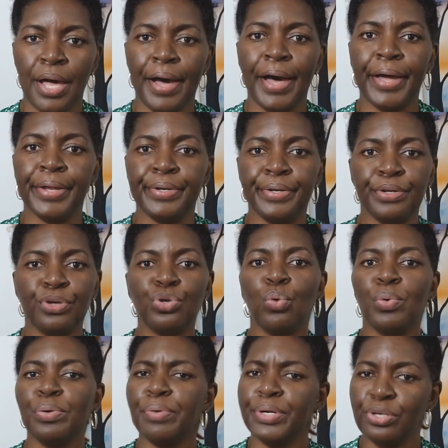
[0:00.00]
And, you know,
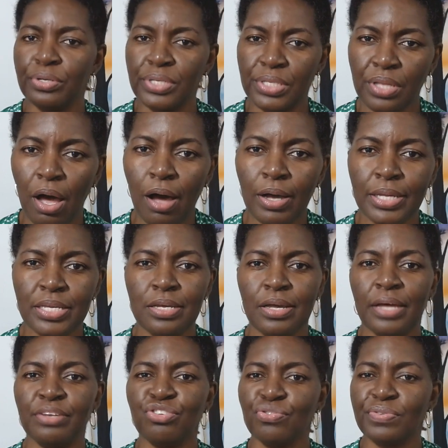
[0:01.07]
we were just talking
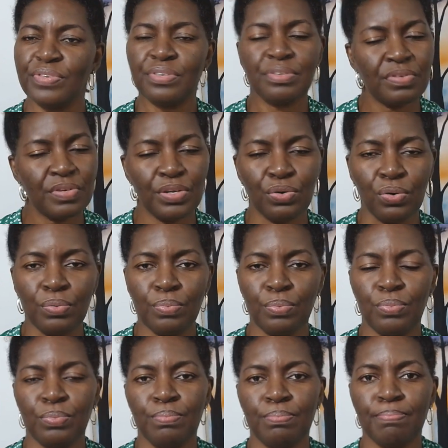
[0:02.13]
and just, you know,
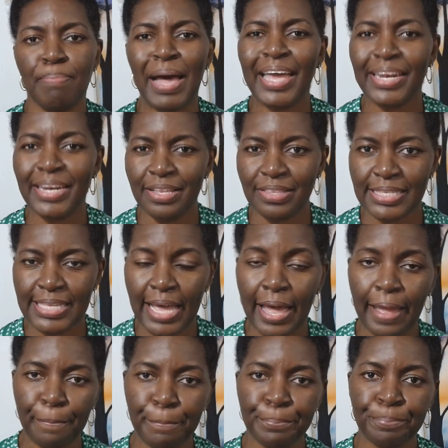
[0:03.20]
biding the
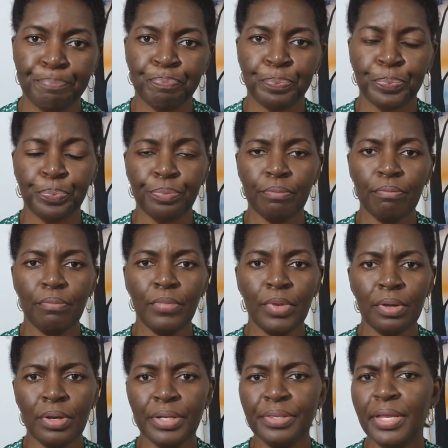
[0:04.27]
time.
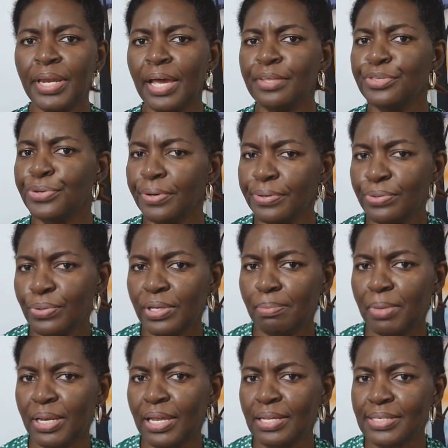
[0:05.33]
And then I turned to
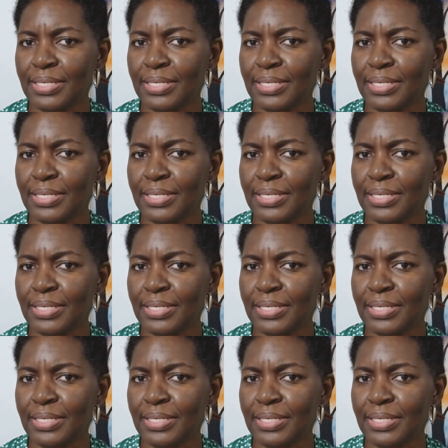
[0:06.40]
him and I